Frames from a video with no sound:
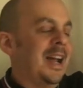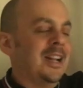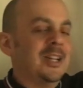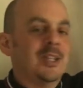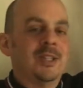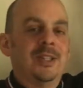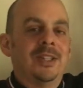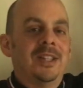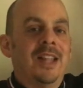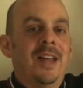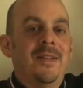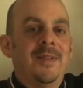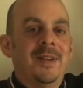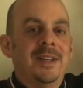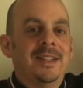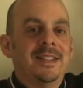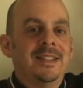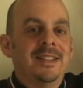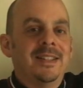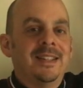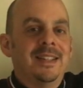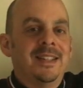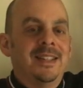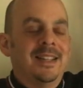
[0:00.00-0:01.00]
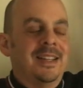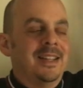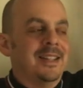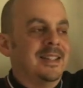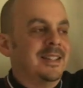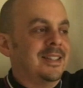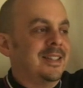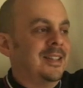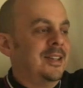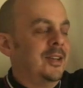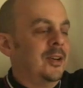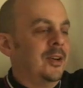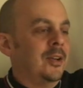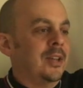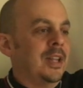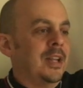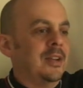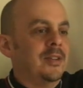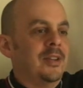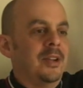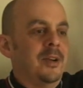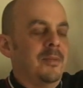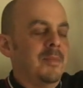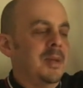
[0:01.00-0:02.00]
I just love it.
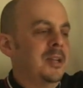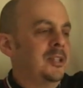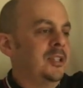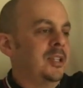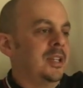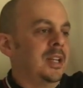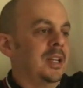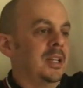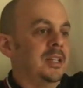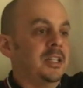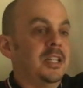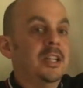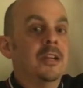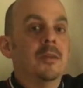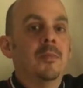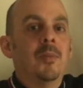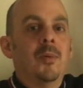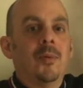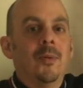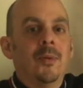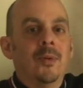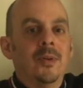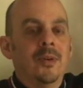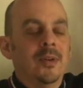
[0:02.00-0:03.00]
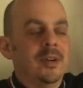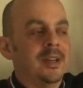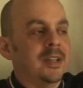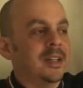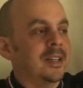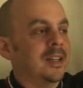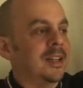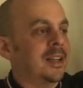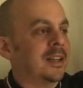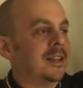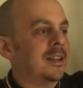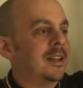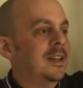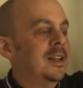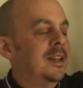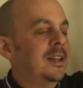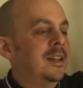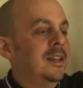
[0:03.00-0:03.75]
They're mentioning Dearborn and like